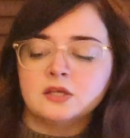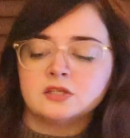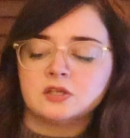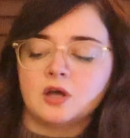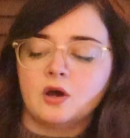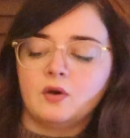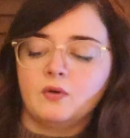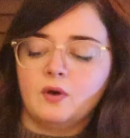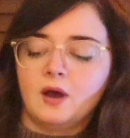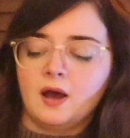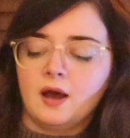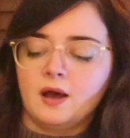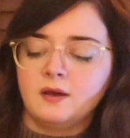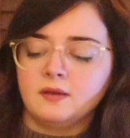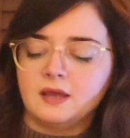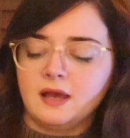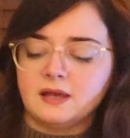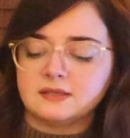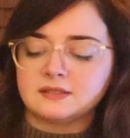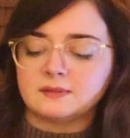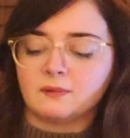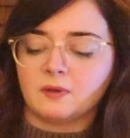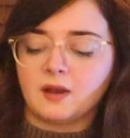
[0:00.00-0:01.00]
So uh,
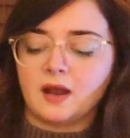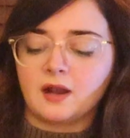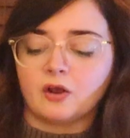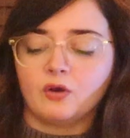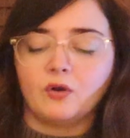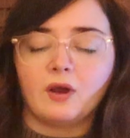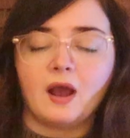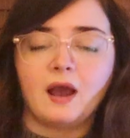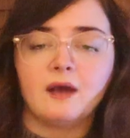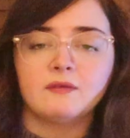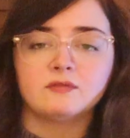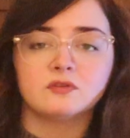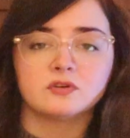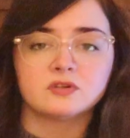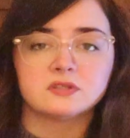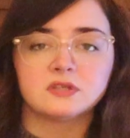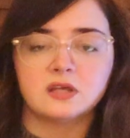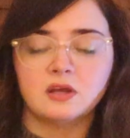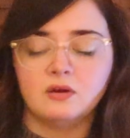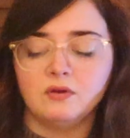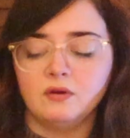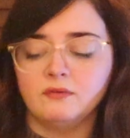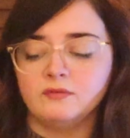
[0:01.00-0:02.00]
yeah, some kind of craft or
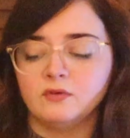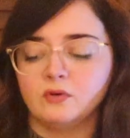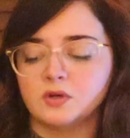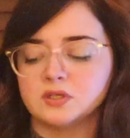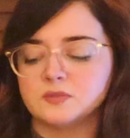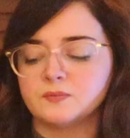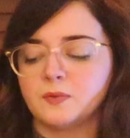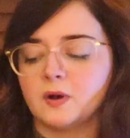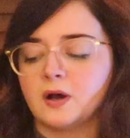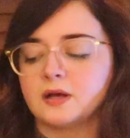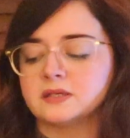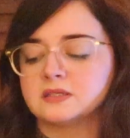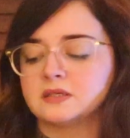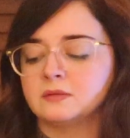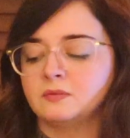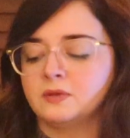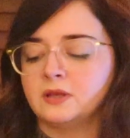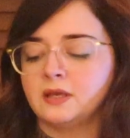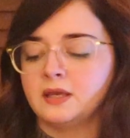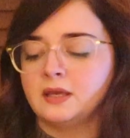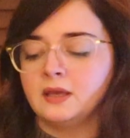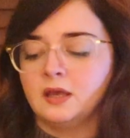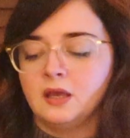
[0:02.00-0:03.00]
skill of yours
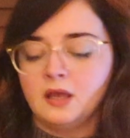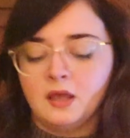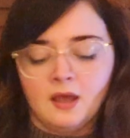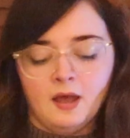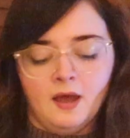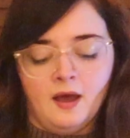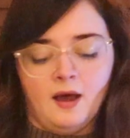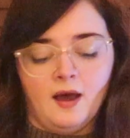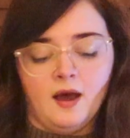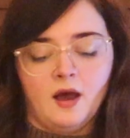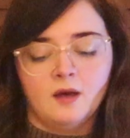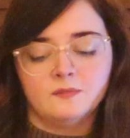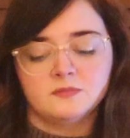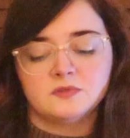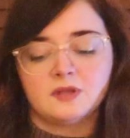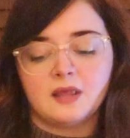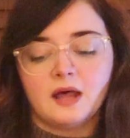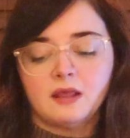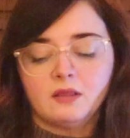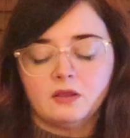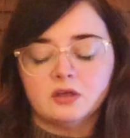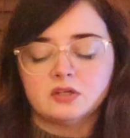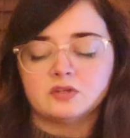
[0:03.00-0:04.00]
possibly. Um, so
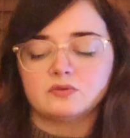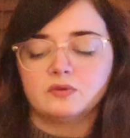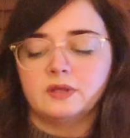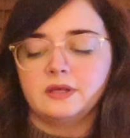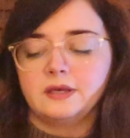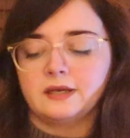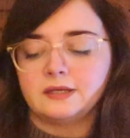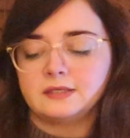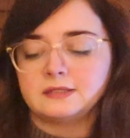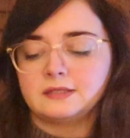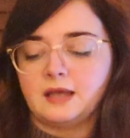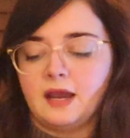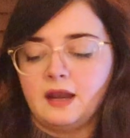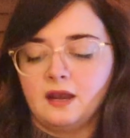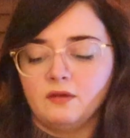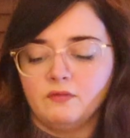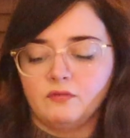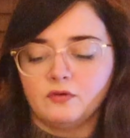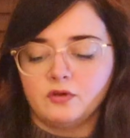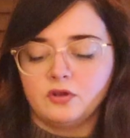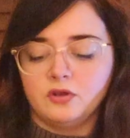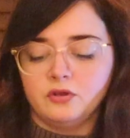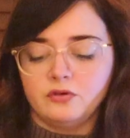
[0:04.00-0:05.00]
that looks really
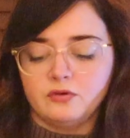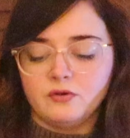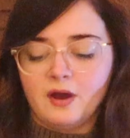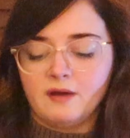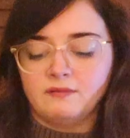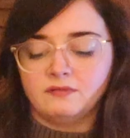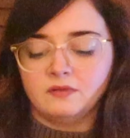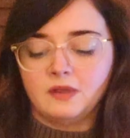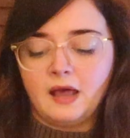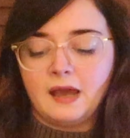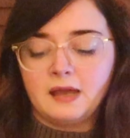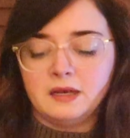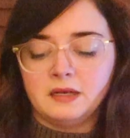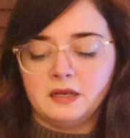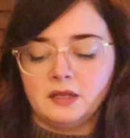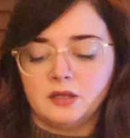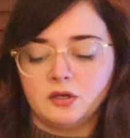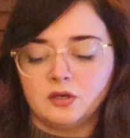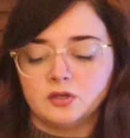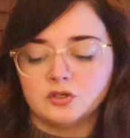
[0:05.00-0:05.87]
exciting for you. You have lightning.